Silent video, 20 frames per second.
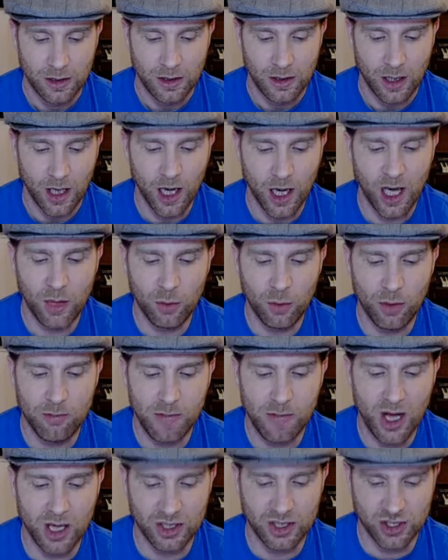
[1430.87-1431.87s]
I will
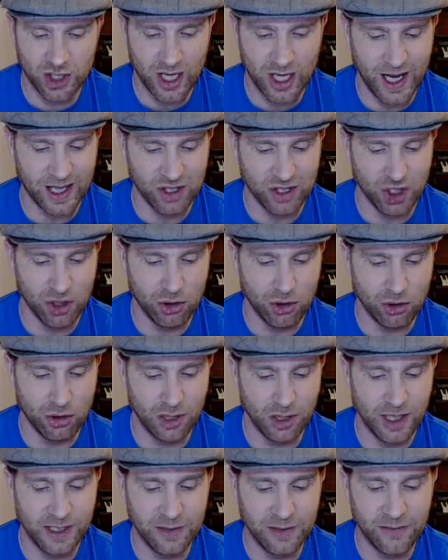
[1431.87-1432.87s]
march to Agincourt,
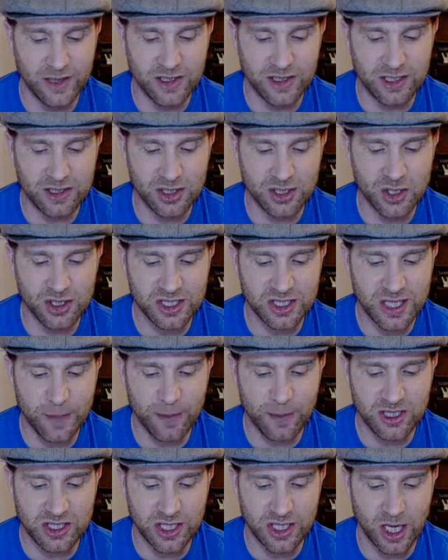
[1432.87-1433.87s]
and if he does not step
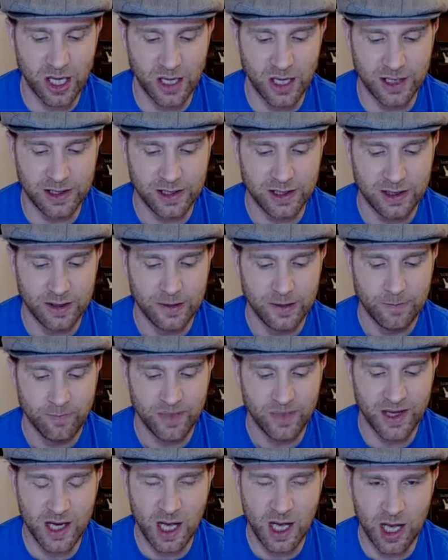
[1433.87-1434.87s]
aside,
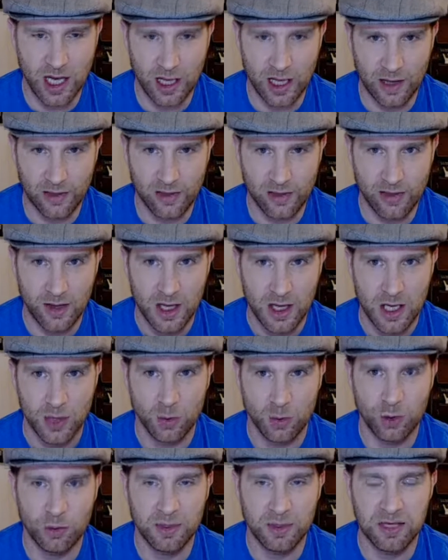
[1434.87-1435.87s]
the earth
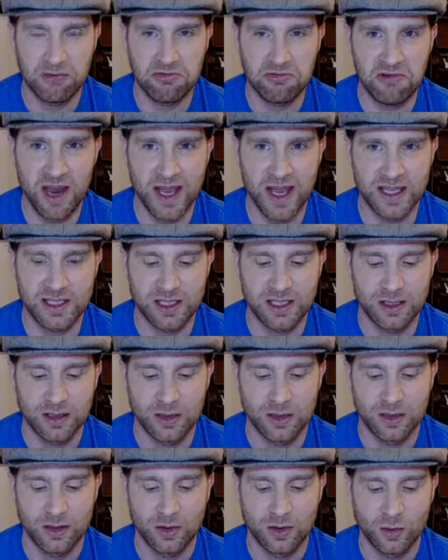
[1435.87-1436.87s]
will be red
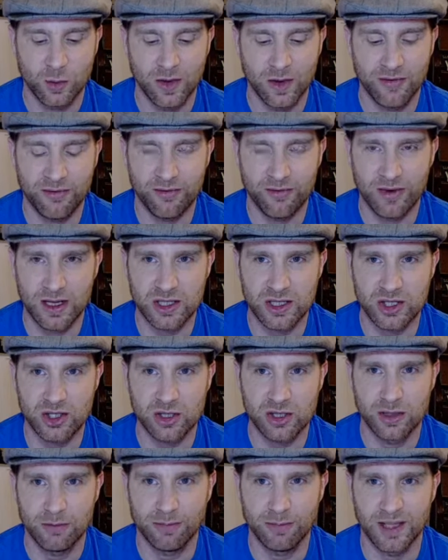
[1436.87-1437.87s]
with French
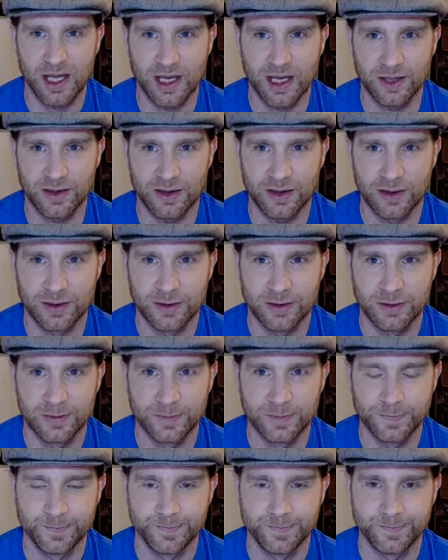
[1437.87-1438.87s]
blood.
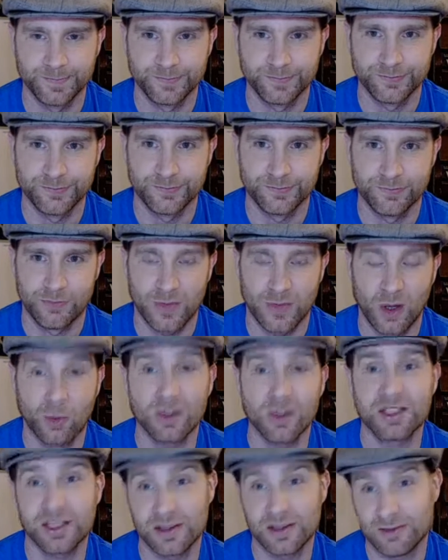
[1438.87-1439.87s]

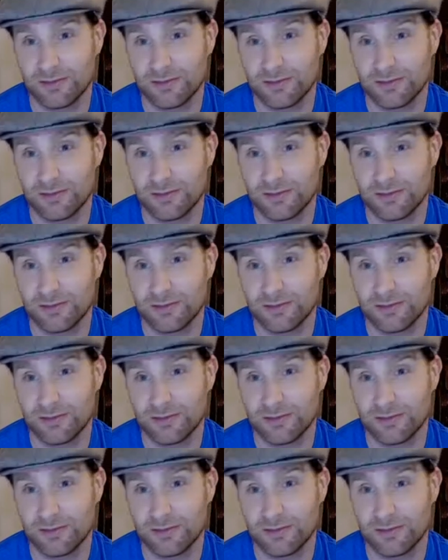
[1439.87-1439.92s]
Which is